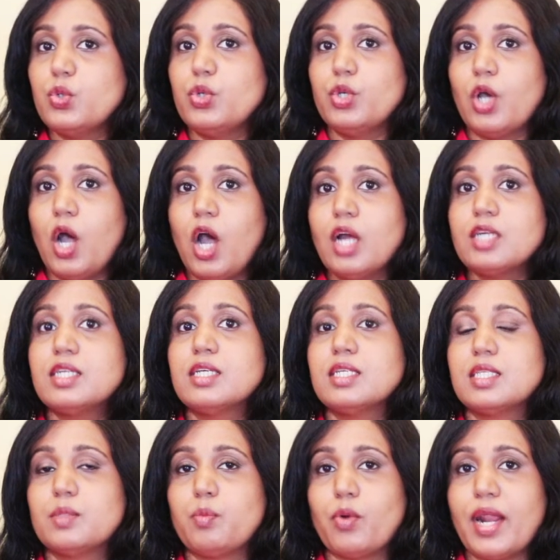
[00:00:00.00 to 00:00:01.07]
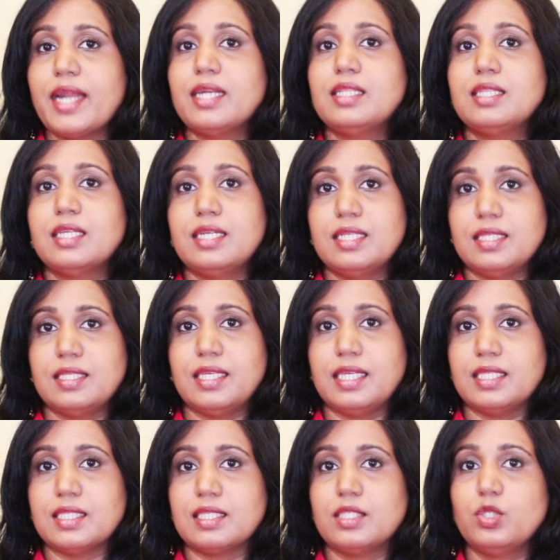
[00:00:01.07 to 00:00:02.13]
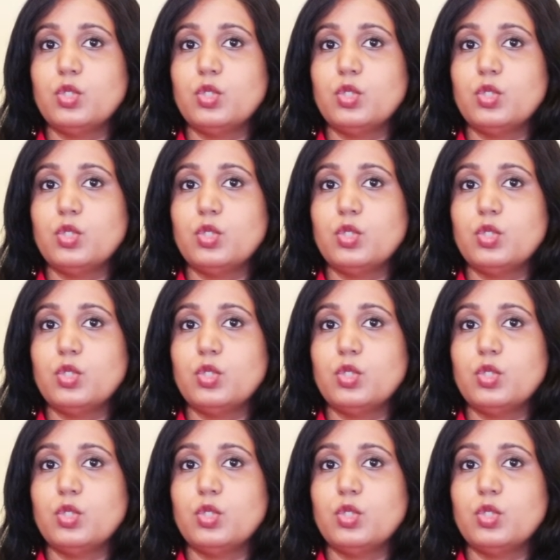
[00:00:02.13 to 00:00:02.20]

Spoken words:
not spread the disease,